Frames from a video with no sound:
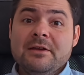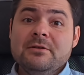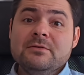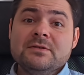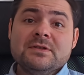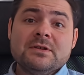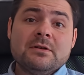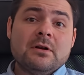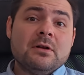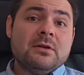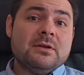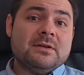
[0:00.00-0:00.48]

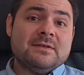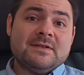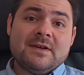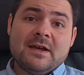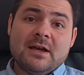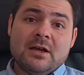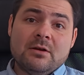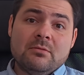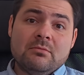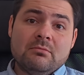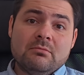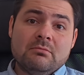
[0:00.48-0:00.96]
use it all the
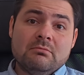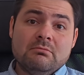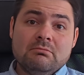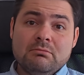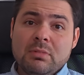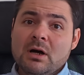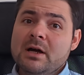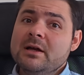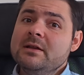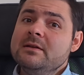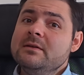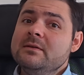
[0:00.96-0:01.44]
time.
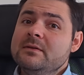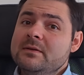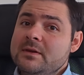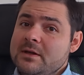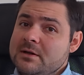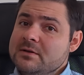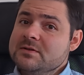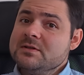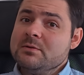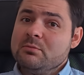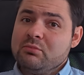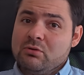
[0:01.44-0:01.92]
But
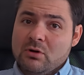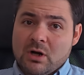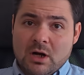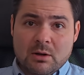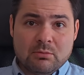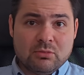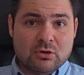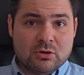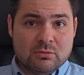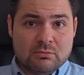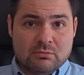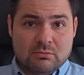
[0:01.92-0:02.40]
there's a
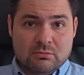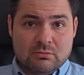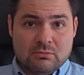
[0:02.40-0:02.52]
problem.